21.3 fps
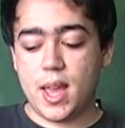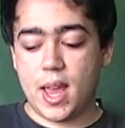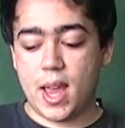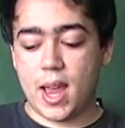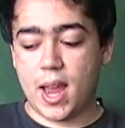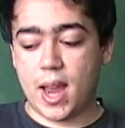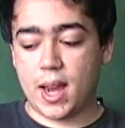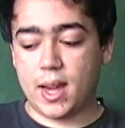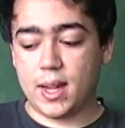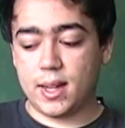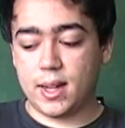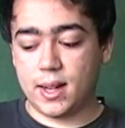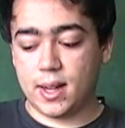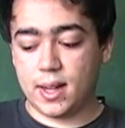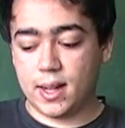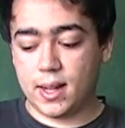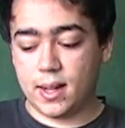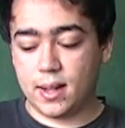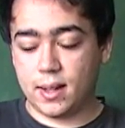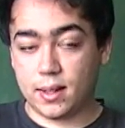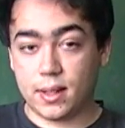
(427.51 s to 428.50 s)
and
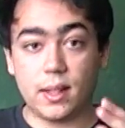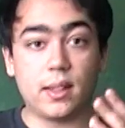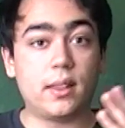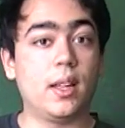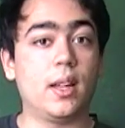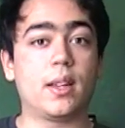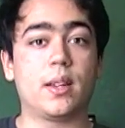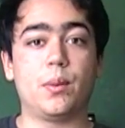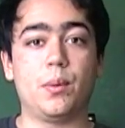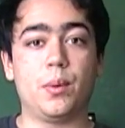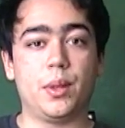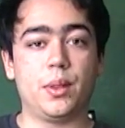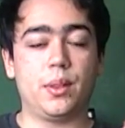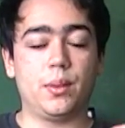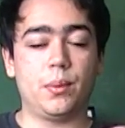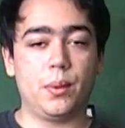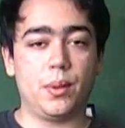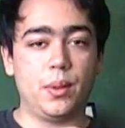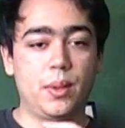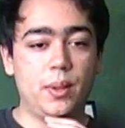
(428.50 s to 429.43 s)
good luck with